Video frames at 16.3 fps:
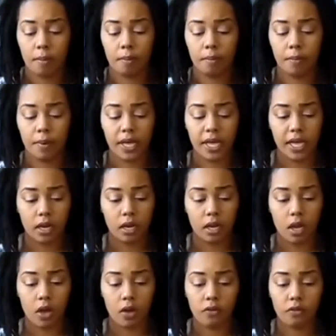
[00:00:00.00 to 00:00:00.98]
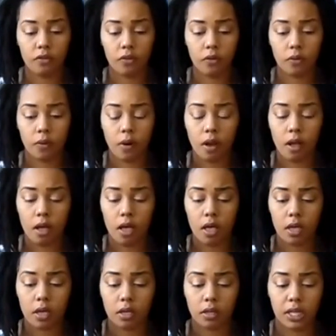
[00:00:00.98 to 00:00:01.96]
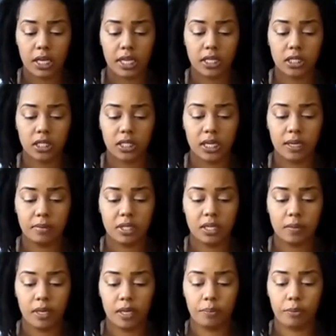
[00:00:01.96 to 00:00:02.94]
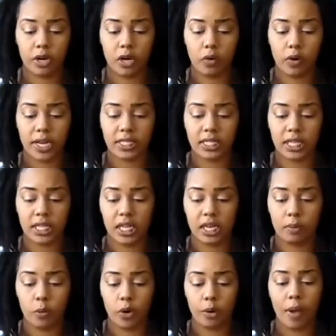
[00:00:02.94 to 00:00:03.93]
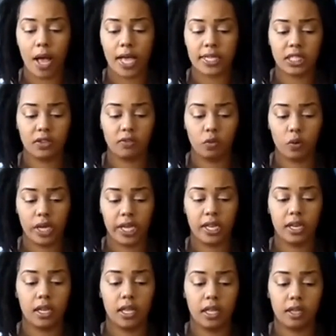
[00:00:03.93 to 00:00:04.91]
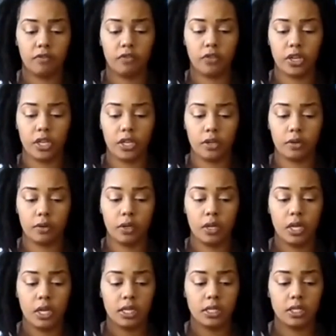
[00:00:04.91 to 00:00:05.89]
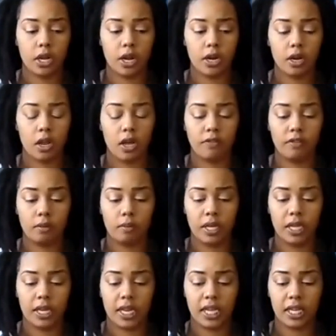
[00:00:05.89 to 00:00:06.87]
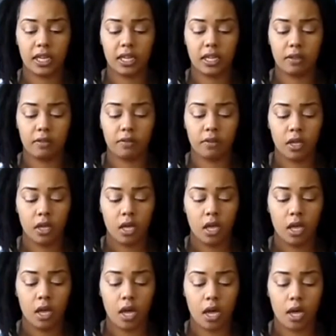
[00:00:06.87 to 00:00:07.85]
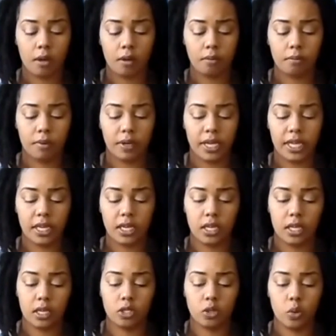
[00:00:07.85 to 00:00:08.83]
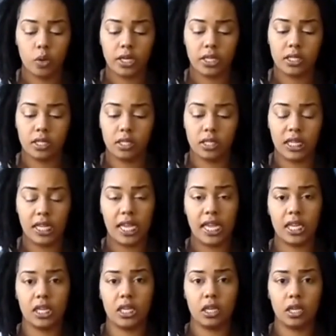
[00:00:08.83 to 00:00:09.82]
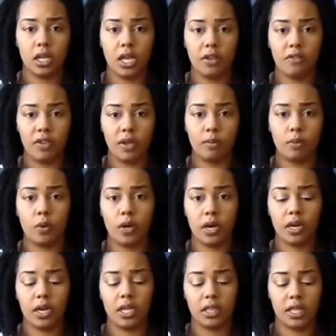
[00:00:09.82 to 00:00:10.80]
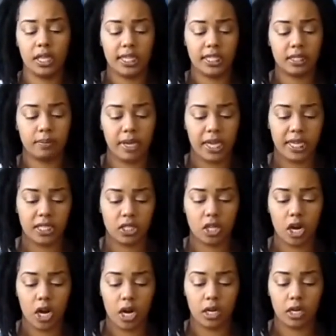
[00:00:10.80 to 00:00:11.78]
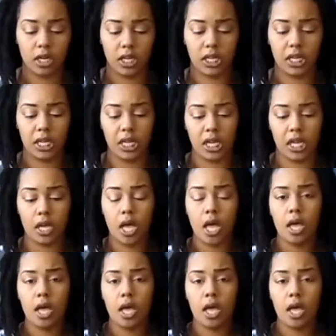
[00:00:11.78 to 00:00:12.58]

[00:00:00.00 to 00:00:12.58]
But overall, things seem to be progressing in a more positive way in love for you. Started off a bit negative, but towards the end of February, things may start looking